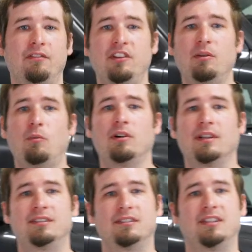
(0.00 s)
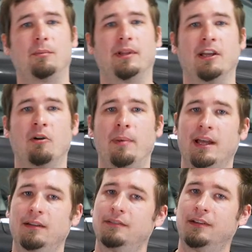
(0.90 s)
and feel more or less the same when they go
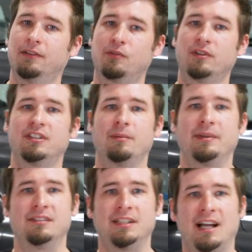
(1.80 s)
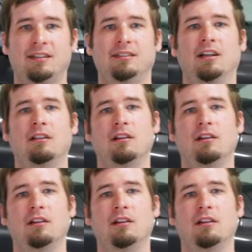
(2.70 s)
bad. of course, that means knocks and